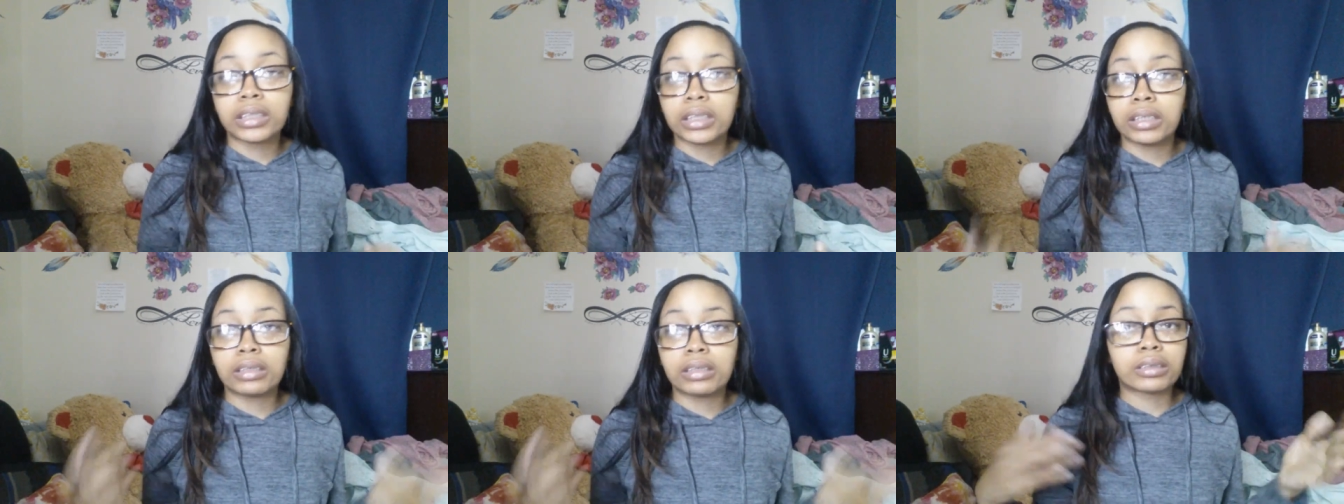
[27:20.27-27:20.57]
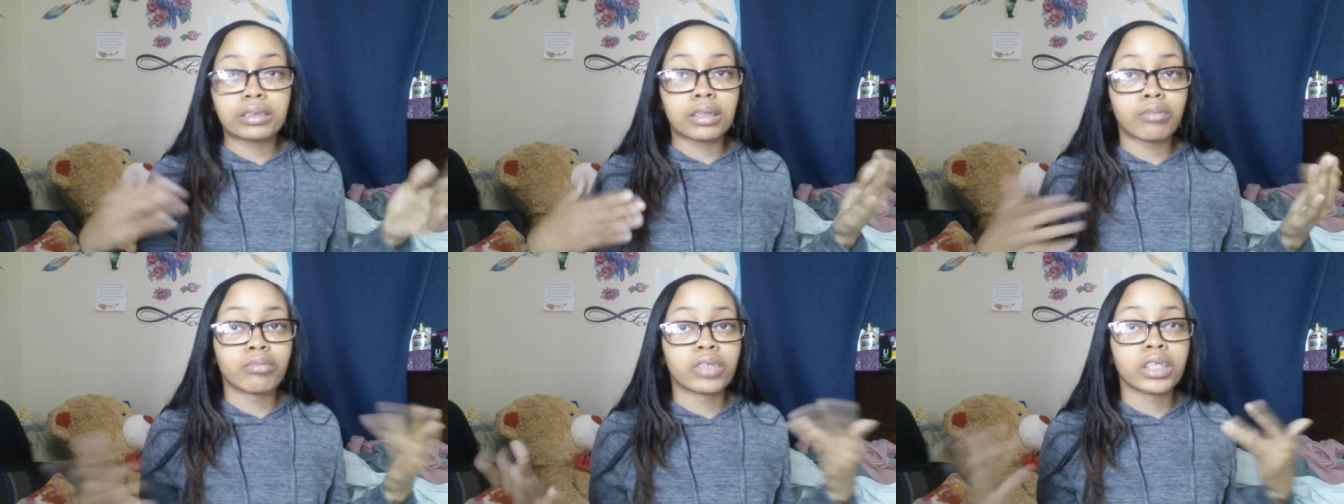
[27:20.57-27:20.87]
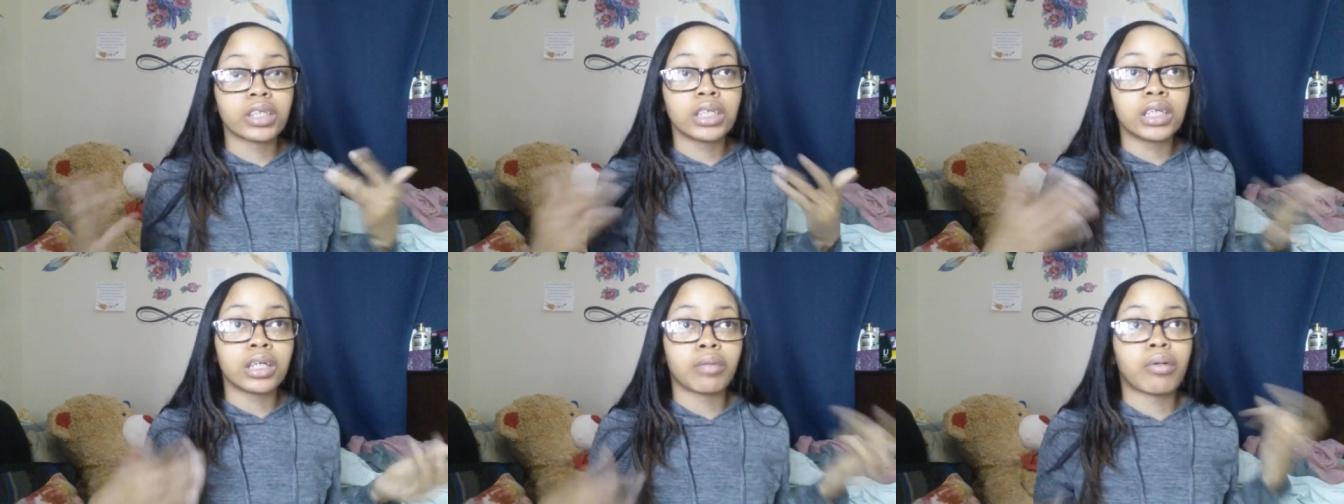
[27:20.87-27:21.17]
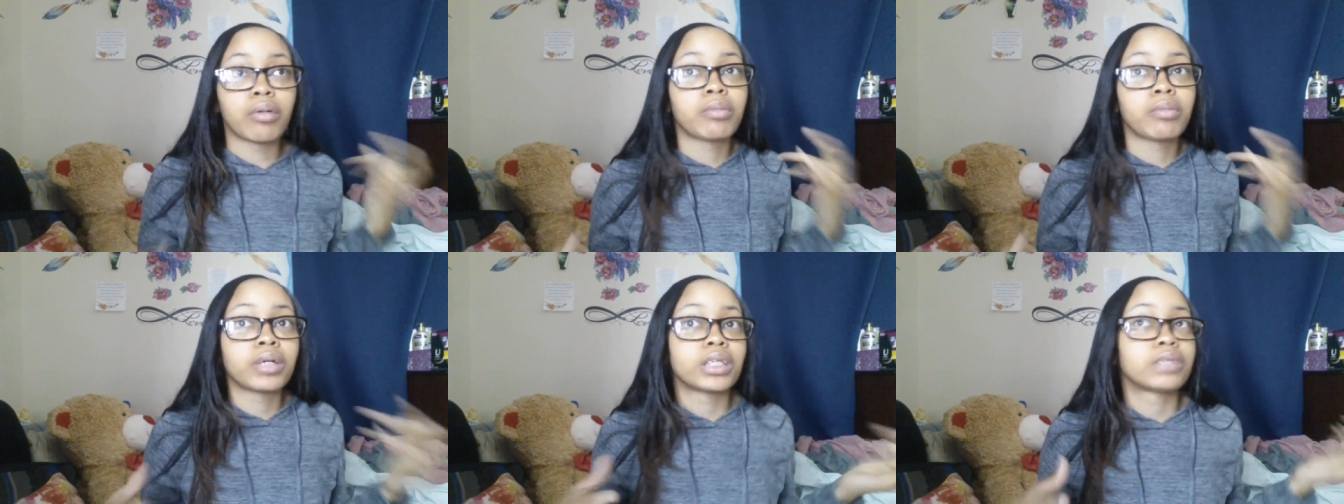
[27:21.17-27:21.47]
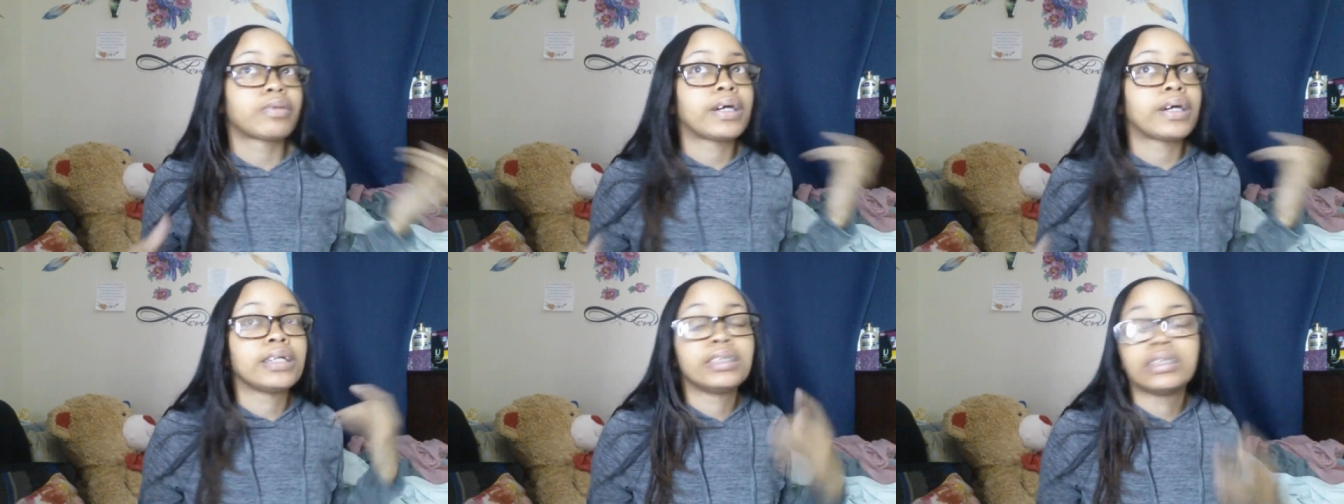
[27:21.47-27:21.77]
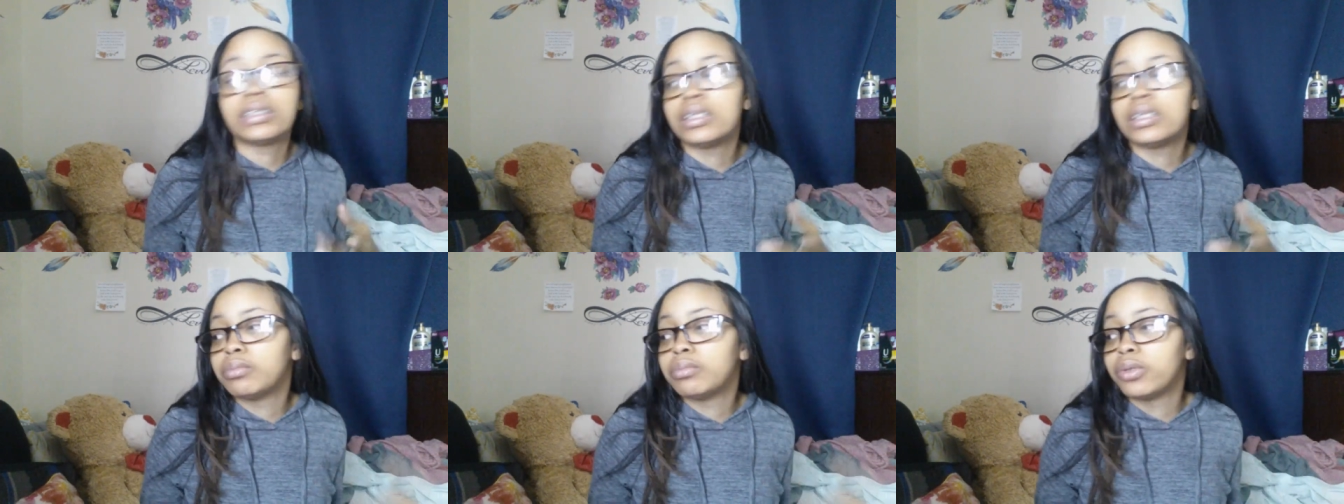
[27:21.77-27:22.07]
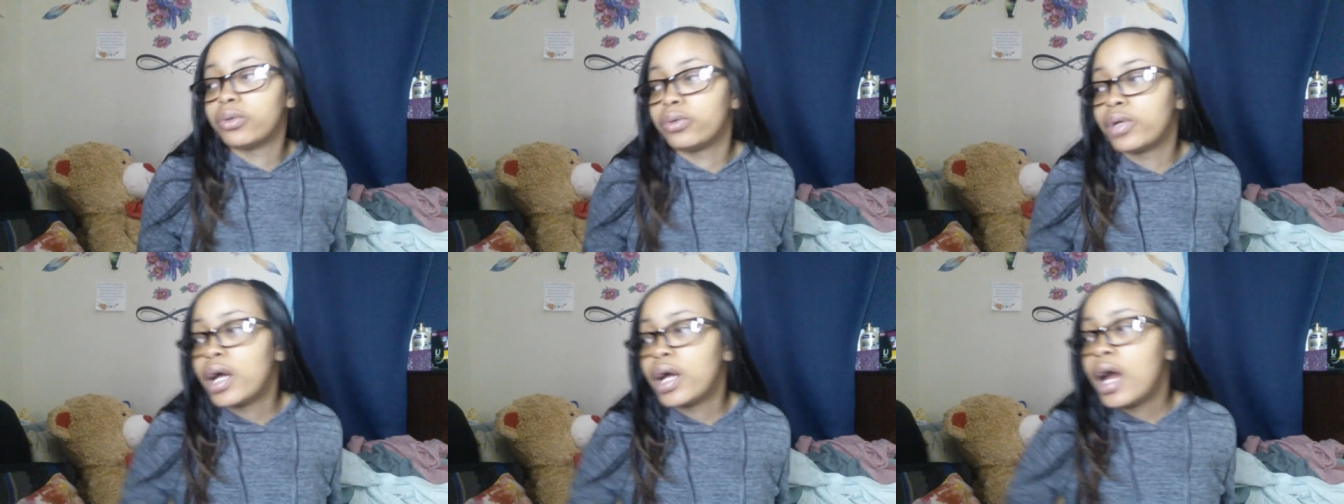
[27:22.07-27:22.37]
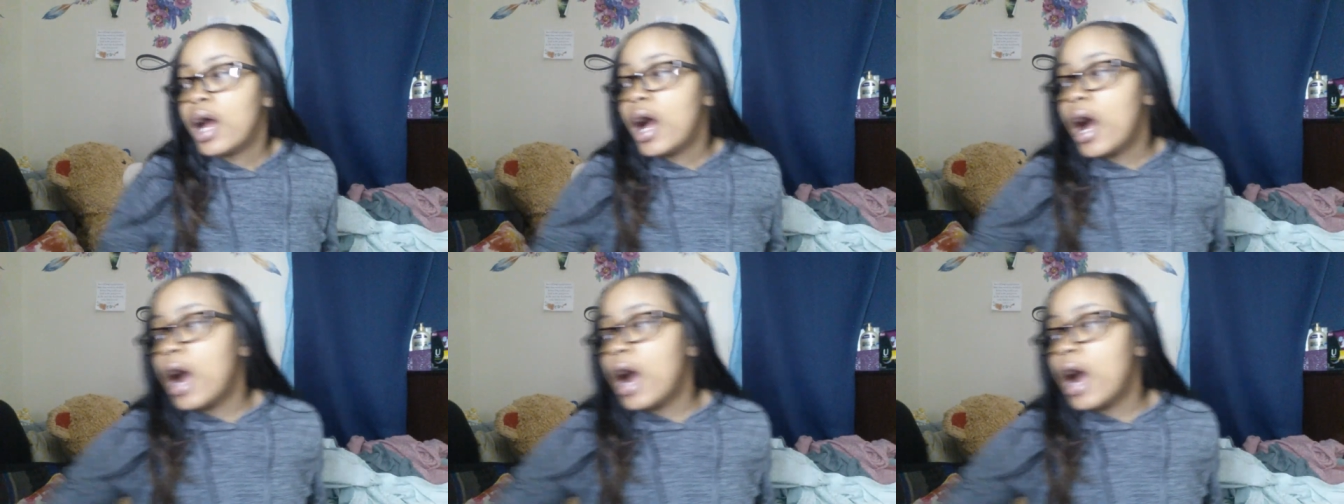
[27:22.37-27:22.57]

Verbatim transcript: tea because I'm really in a pumpkin spice tea mood.